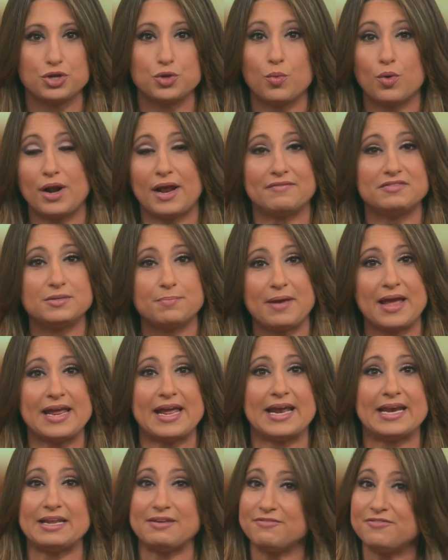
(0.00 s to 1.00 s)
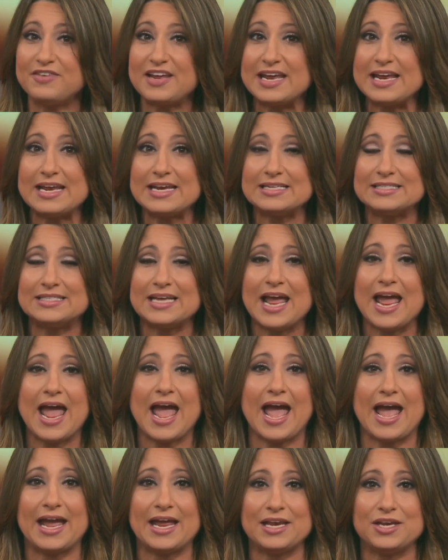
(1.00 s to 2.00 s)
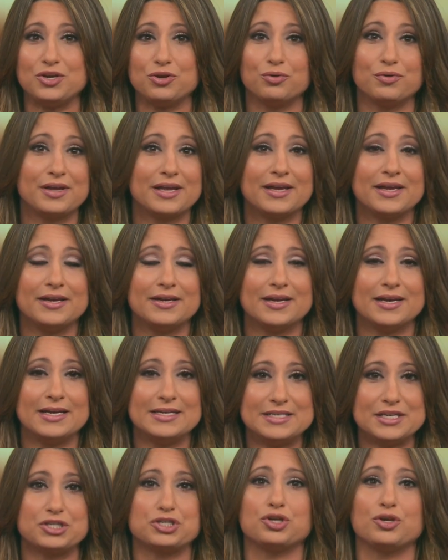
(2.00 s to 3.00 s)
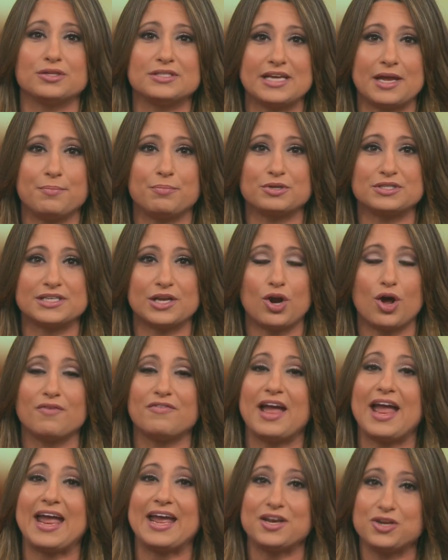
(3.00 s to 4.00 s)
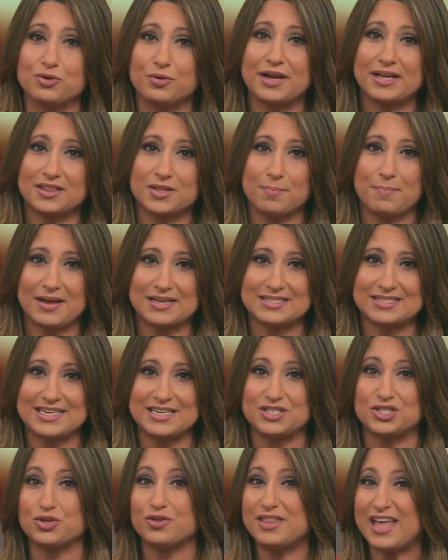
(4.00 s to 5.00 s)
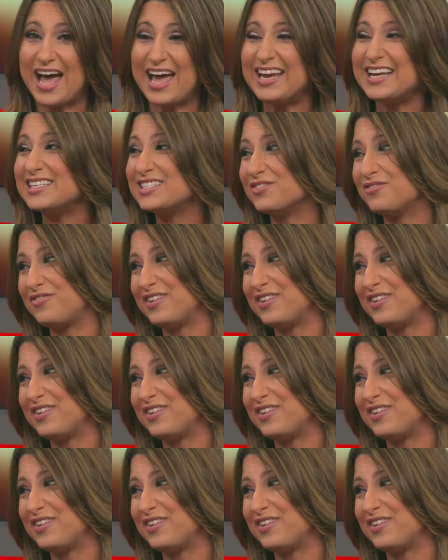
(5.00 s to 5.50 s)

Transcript: You won't have to pay any fees and you'll get an additional 10% off and you'll get the best seats. So that is a